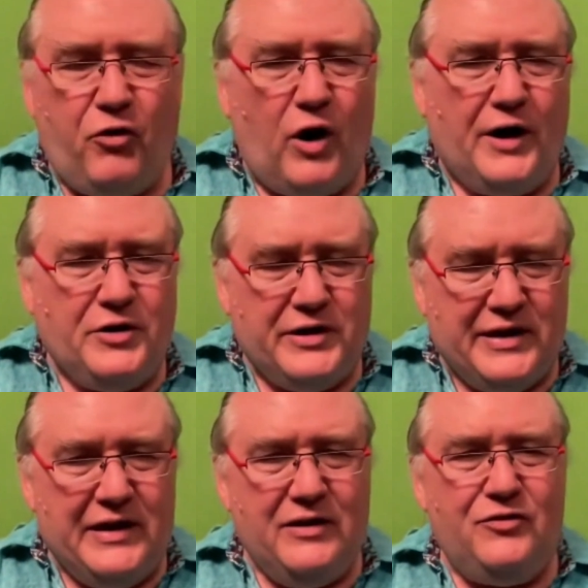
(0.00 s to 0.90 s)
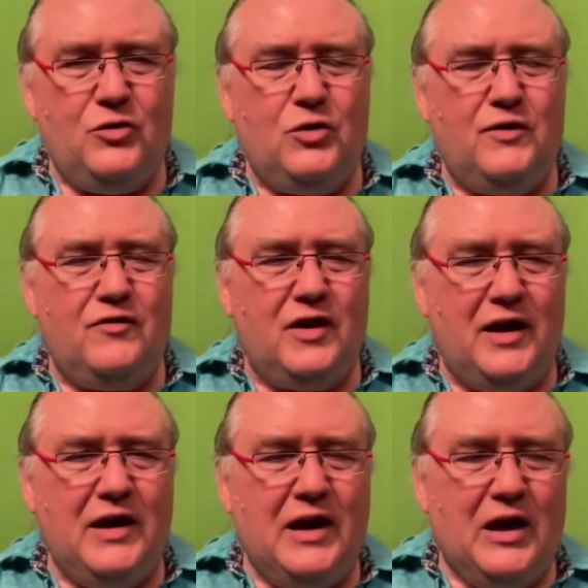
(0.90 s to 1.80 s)
400 years, you could
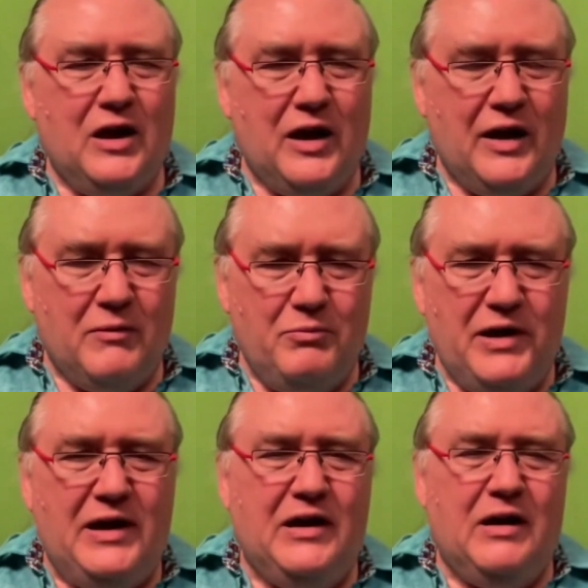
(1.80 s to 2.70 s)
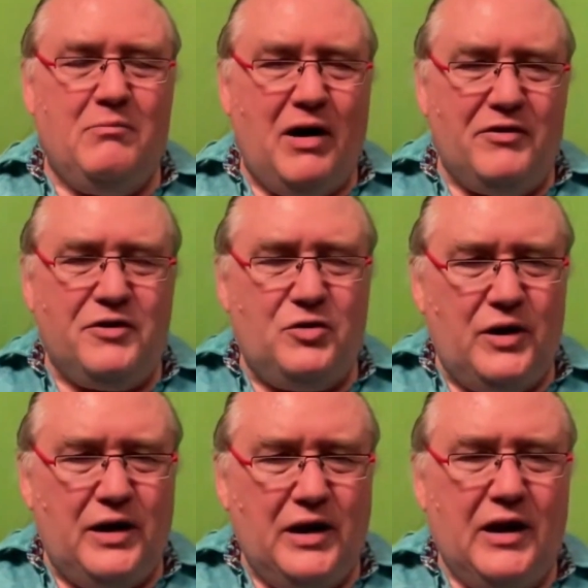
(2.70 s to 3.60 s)
say, being a mother
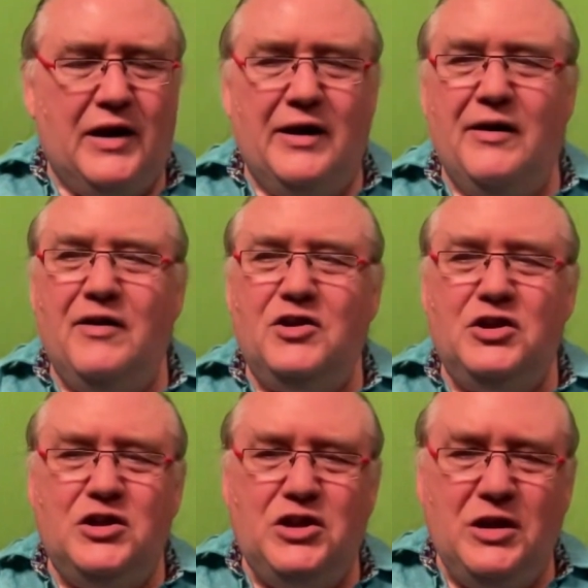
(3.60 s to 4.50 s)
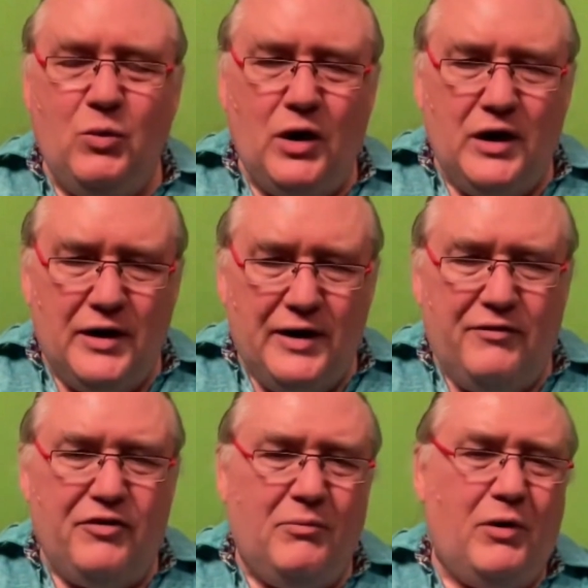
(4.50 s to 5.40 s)
tree, she will
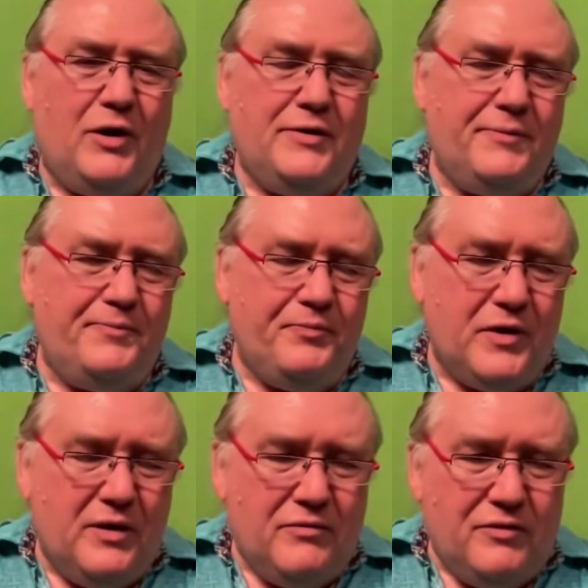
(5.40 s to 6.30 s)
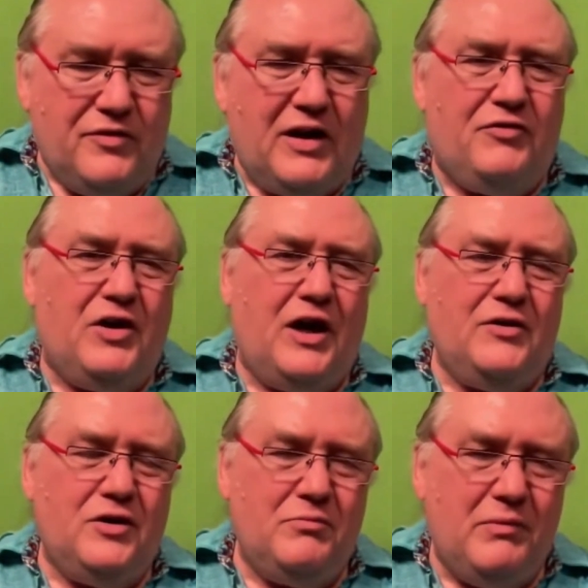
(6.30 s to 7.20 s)
live about
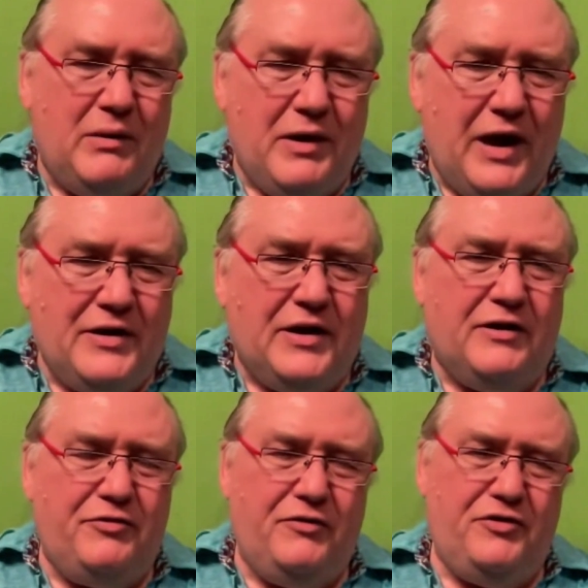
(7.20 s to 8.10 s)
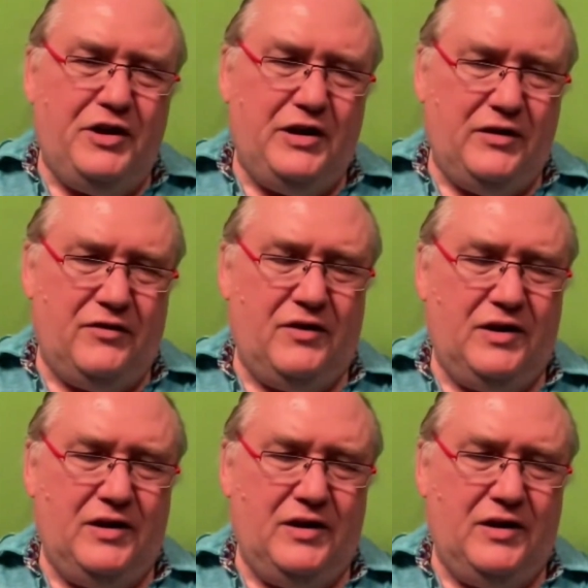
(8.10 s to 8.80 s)
700, maybe 850 years,